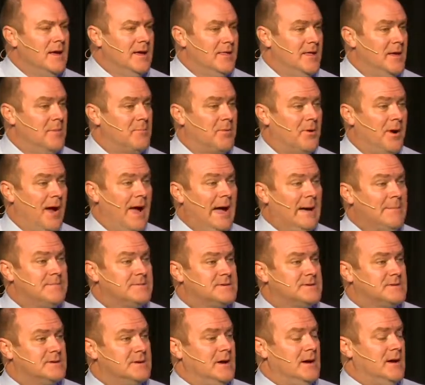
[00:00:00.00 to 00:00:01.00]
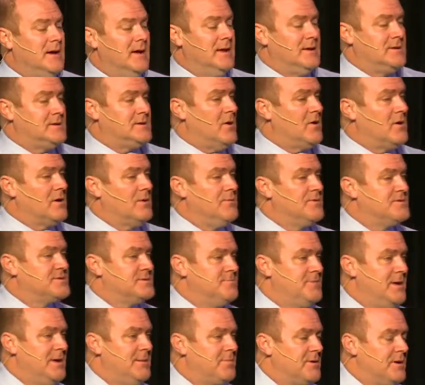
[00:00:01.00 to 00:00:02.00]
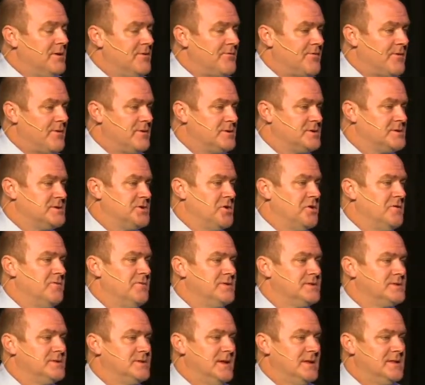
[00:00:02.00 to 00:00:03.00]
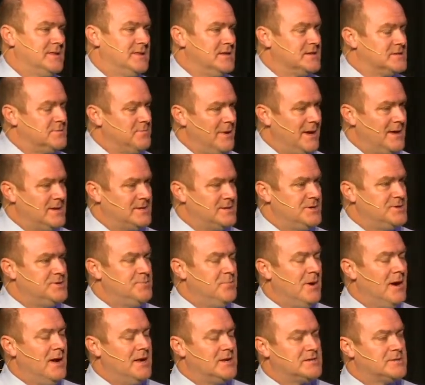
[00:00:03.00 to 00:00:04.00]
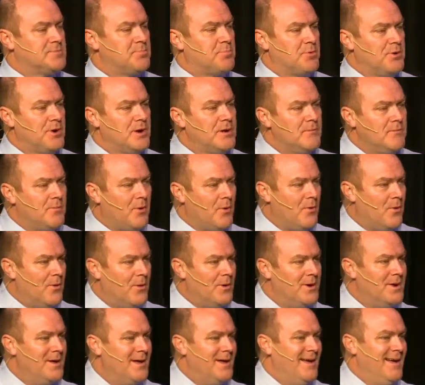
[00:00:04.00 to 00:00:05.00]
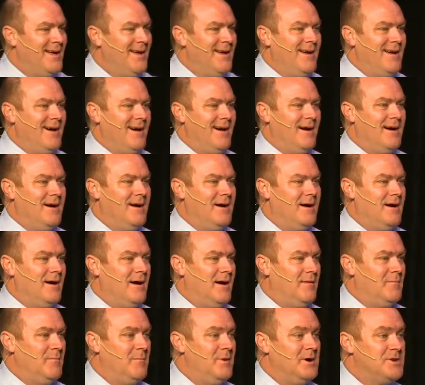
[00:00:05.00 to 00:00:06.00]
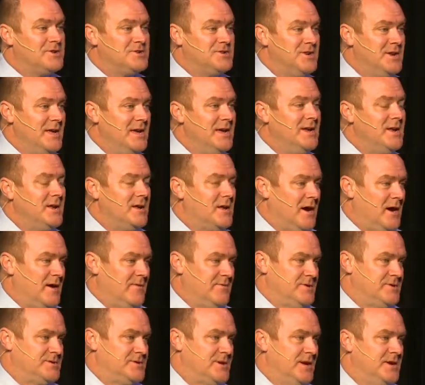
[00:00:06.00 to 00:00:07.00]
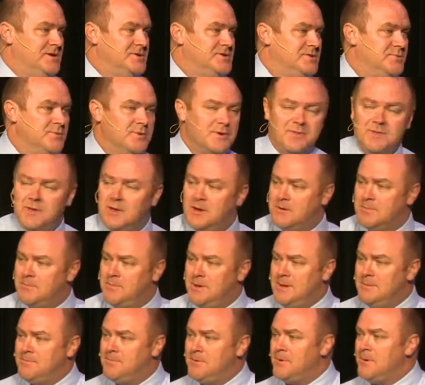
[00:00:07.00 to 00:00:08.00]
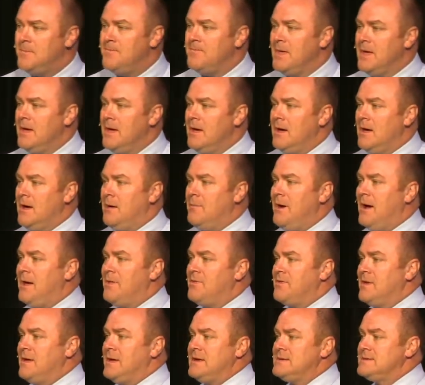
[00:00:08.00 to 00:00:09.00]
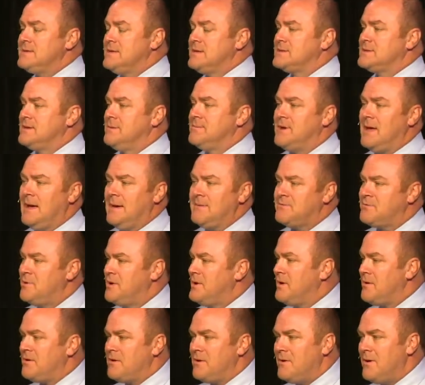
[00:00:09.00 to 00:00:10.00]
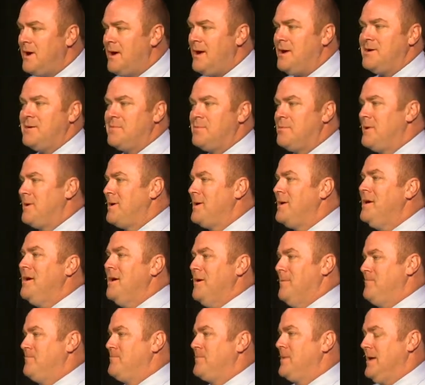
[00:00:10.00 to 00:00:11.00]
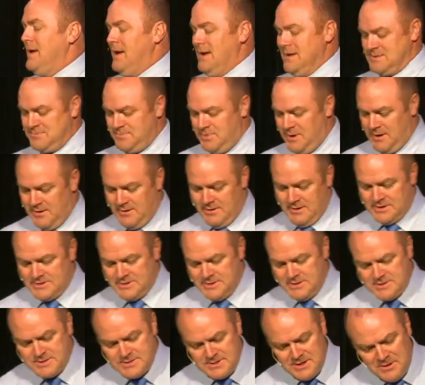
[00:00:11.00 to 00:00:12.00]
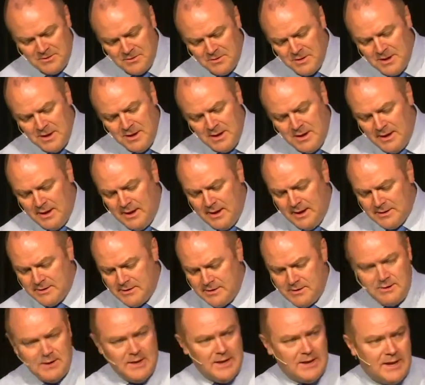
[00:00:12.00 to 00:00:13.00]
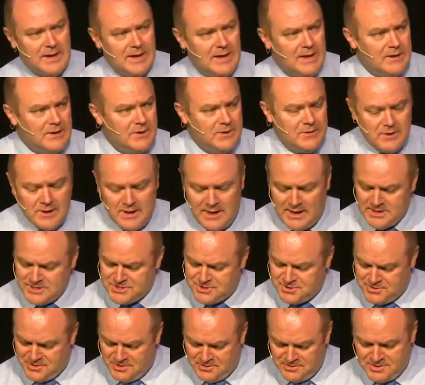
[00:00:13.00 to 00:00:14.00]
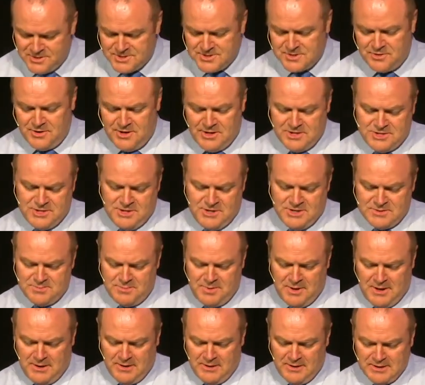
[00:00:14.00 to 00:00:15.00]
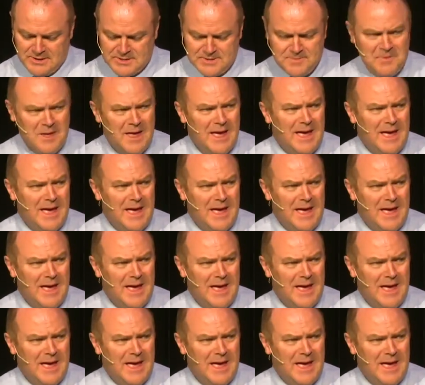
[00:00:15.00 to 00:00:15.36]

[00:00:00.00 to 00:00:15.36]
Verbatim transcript: that perhaps uh, in talking with some people in first service, that this message might springboard uh, a much needed conversation with young people about things that sometimes we don't know how to bring up as parents. And so, uh, again, utilize your own discretion as parents.